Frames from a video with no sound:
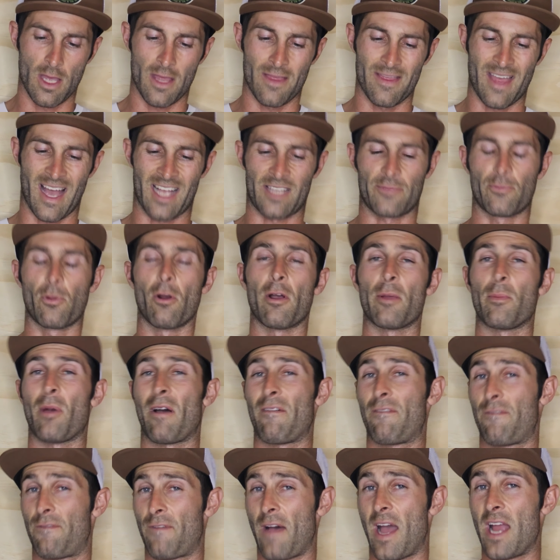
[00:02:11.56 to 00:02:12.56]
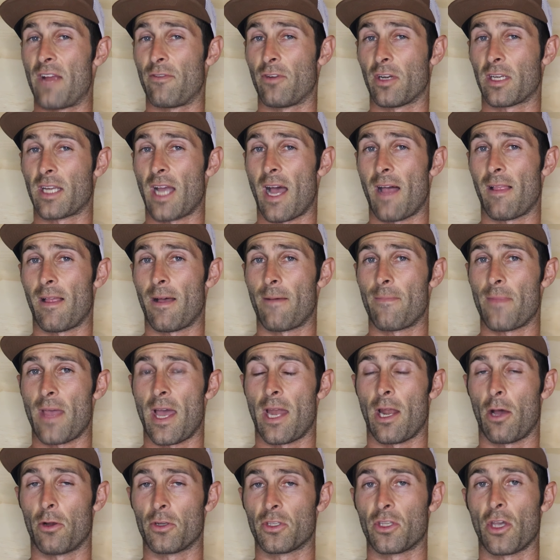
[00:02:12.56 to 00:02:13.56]
that's probably my favourite colour,
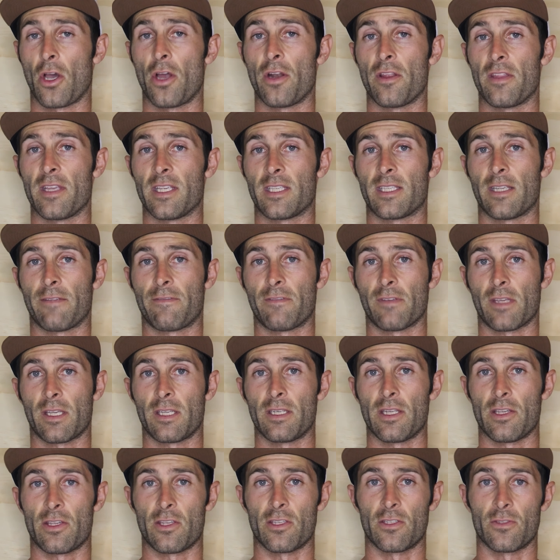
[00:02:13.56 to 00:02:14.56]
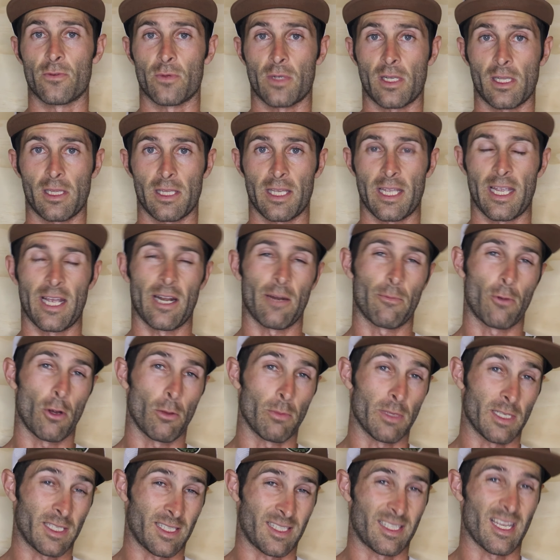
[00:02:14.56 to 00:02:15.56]
and I'd go to this if the conditions were clear, and I'd
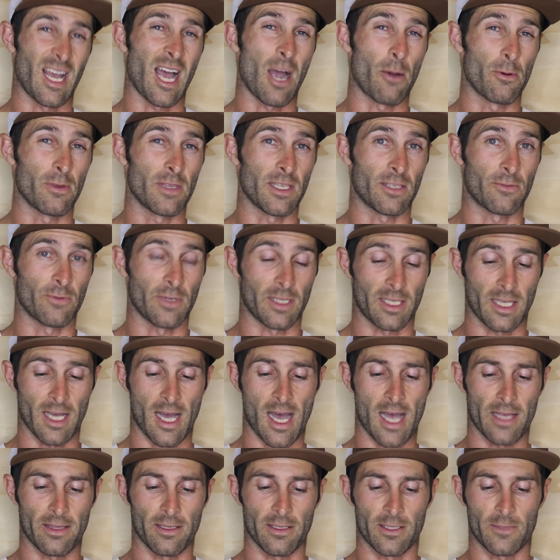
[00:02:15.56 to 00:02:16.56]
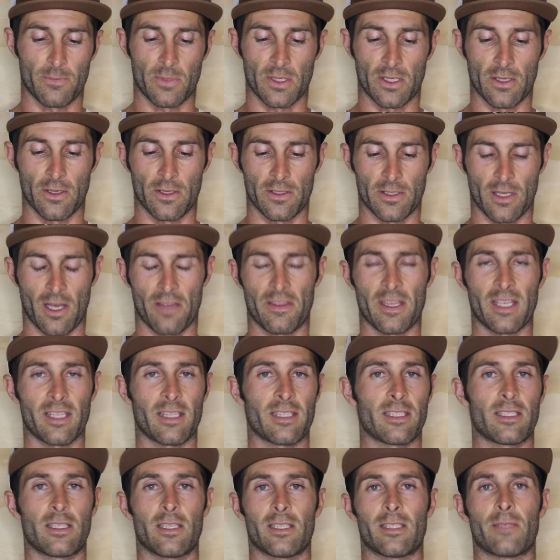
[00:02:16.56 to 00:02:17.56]
probably start with this regardless, because I
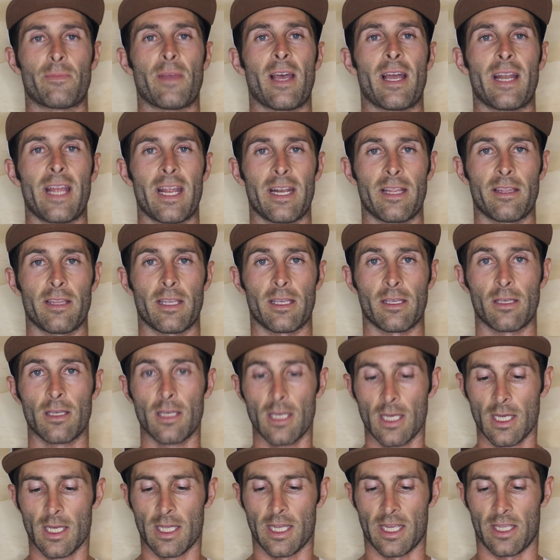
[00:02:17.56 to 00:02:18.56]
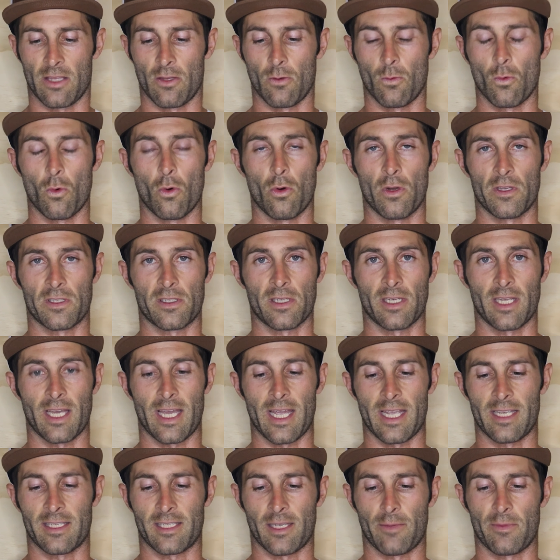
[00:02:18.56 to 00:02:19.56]
think just about anything in the water is going
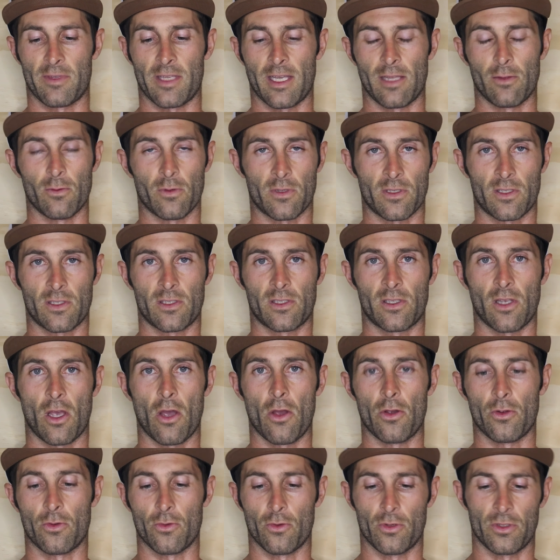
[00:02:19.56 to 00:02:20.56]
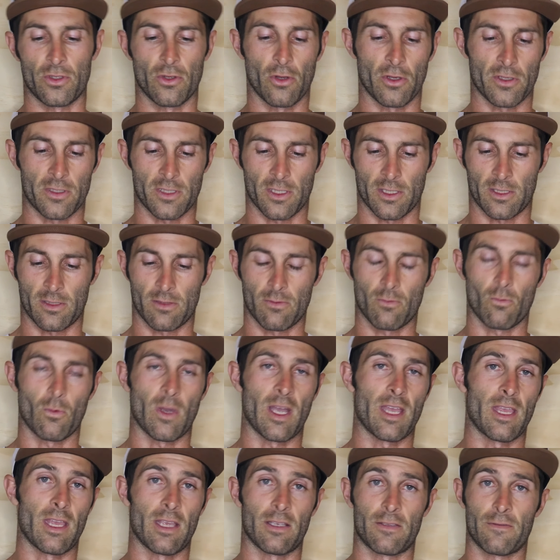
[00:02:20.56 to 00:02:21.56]
to eat something that looks so good, not just
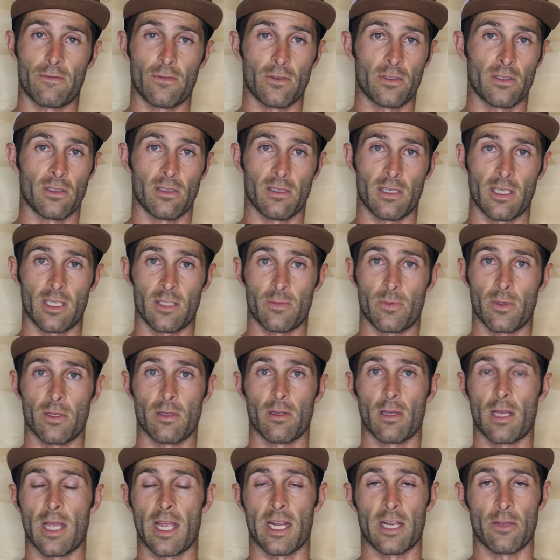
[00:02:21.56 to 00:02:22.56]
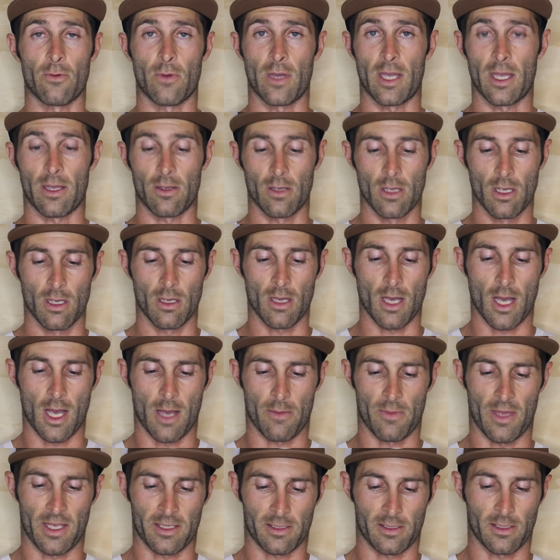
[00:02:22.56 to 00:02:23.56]
where there's fusiliers, but anywhere.
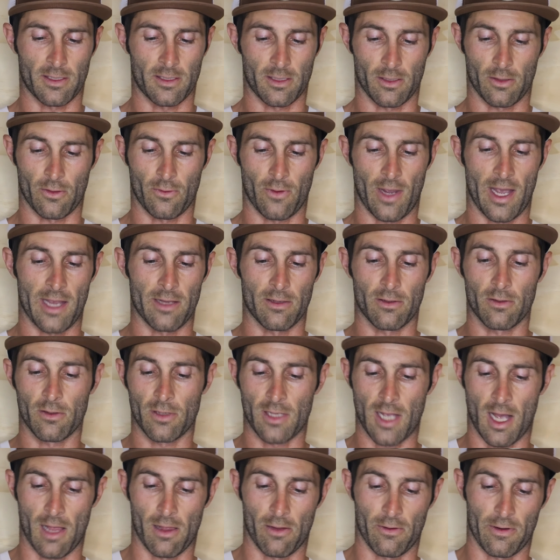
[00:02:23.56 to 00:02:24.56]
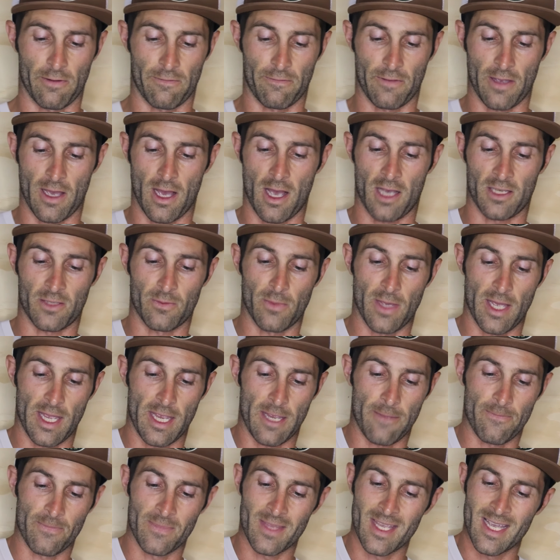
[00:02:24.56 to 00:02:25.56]
That's just a great colour if you ask
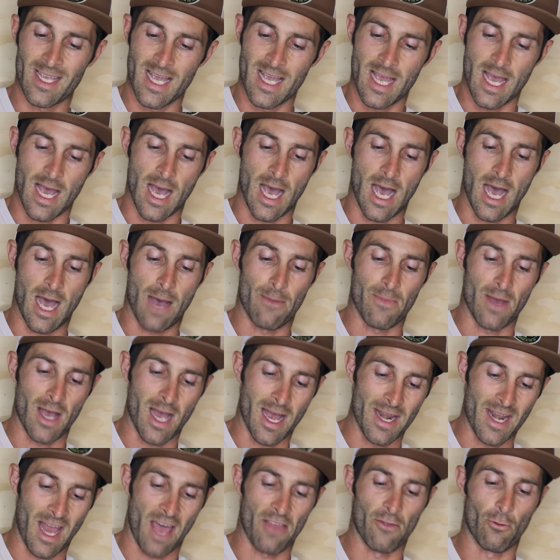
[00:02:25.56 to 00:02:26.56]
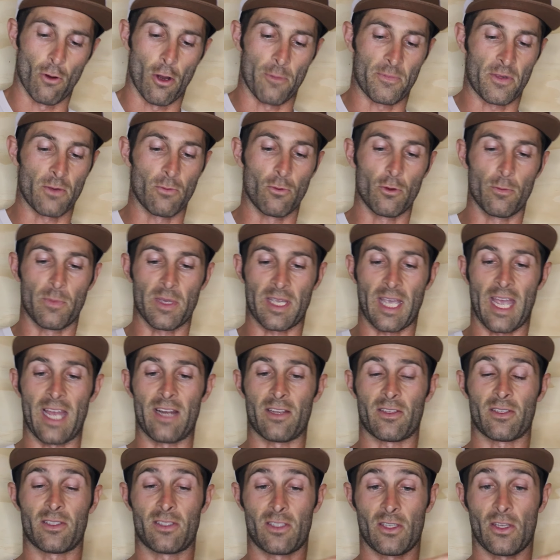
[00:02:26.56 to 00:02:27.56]
me. Another option would be
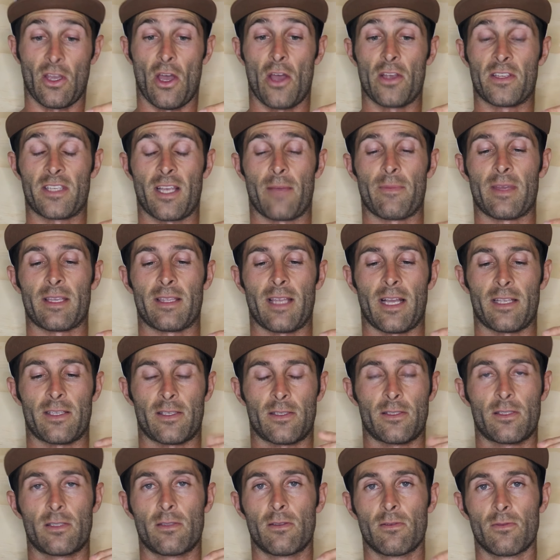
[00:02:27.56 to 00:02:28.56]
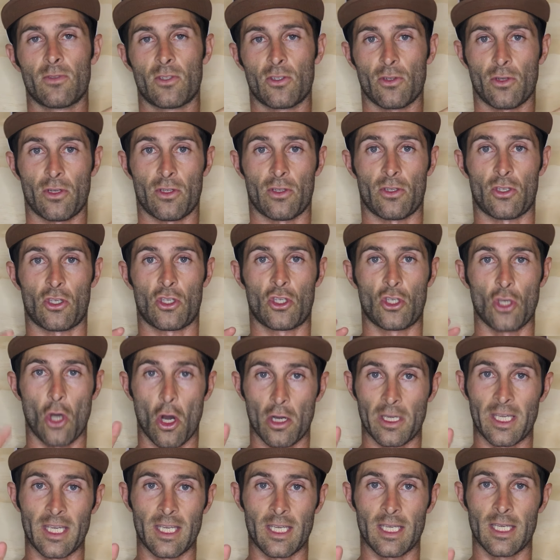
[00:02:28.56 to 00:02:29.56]
to go something that's sort of
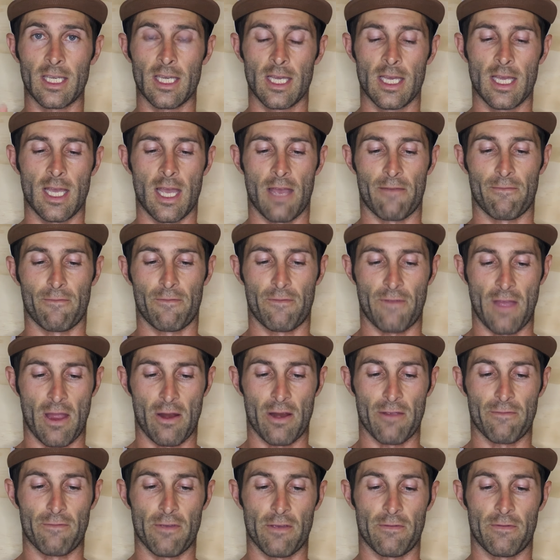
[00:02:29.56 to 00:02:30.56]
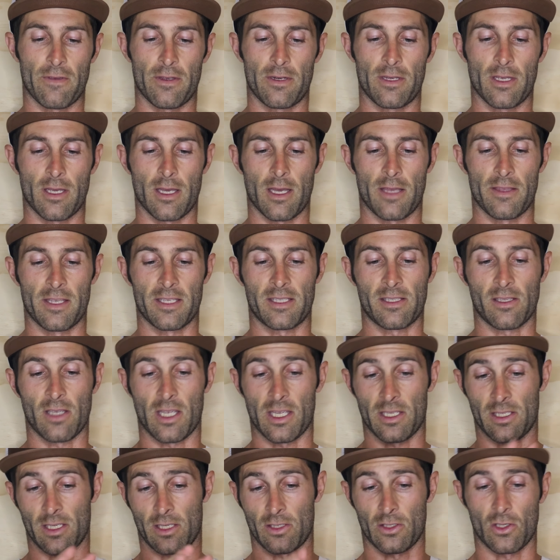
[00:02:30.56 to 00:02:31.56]
shocking and very vivid. This
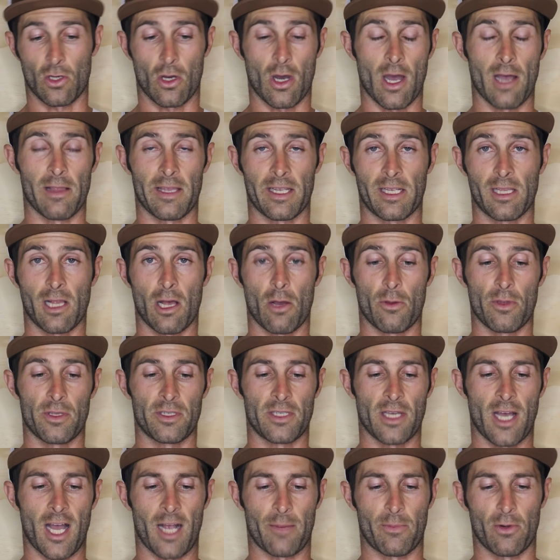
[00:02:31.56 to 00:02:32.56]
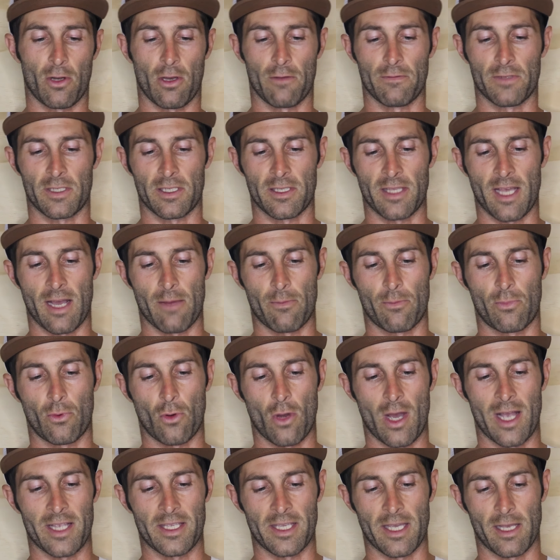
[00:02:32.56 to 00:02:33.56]
is entirely glow in the dark, but obviously that
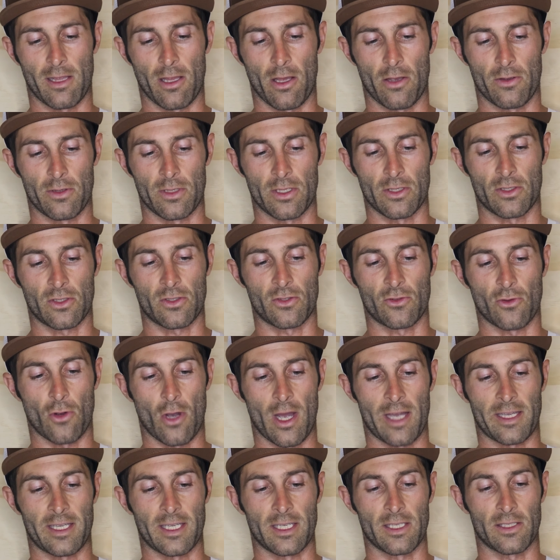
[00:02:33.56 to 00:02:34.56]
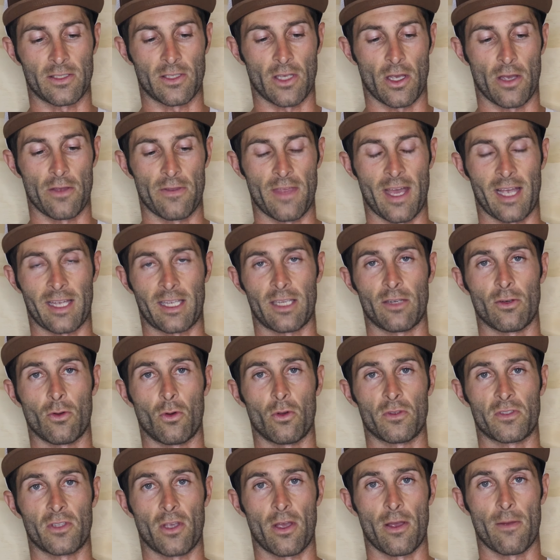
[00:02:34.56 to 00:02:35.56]
bright yellow is striking, so that can
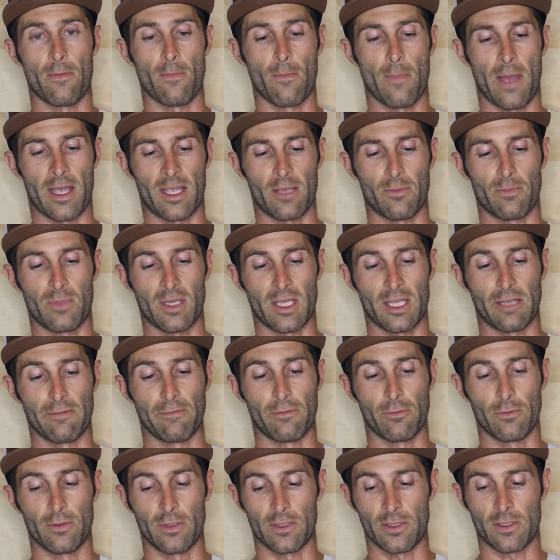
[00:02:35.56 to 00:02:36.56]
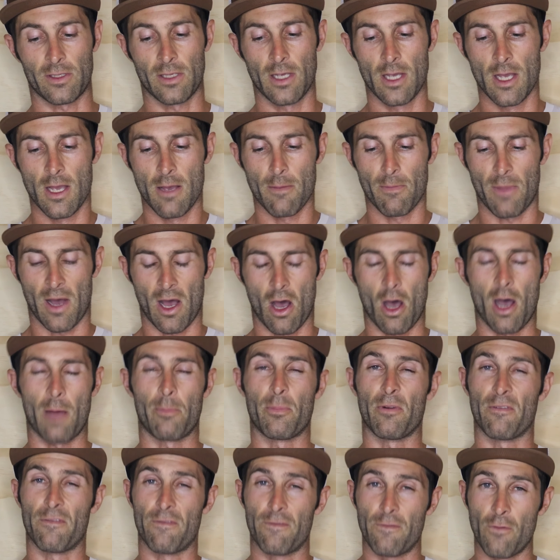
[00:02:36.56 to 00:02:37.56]
also make a big influence, but I
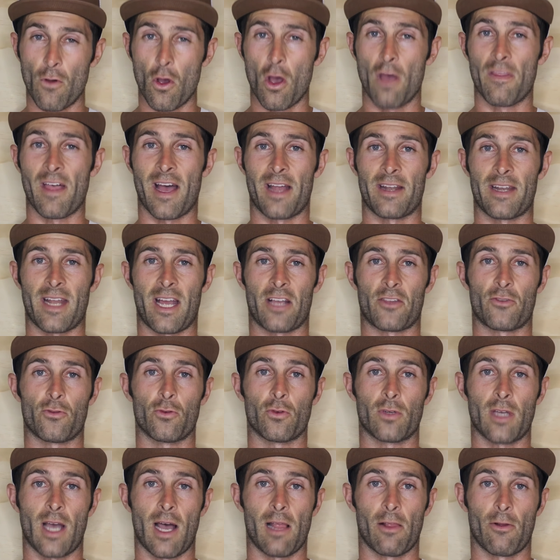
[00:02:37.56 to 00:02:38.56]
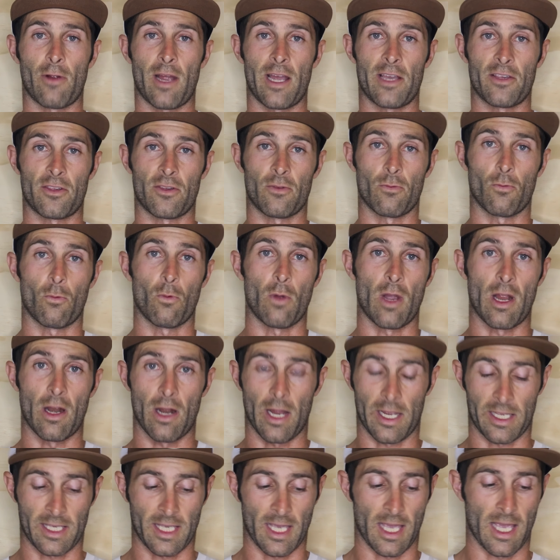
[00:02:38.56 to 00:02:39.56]
prefer that natural coloration where
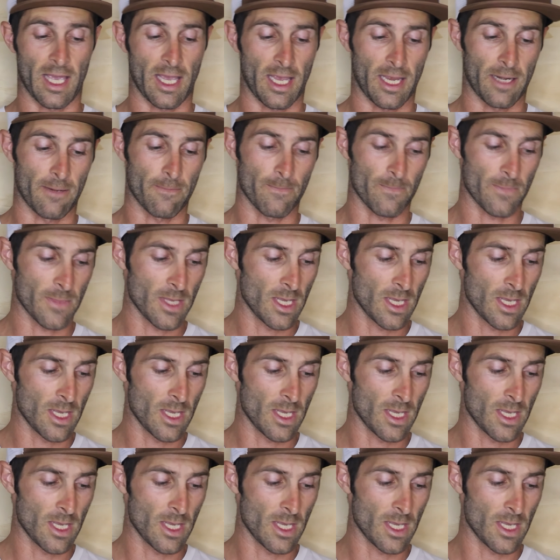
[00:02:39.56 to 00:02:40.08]
I can.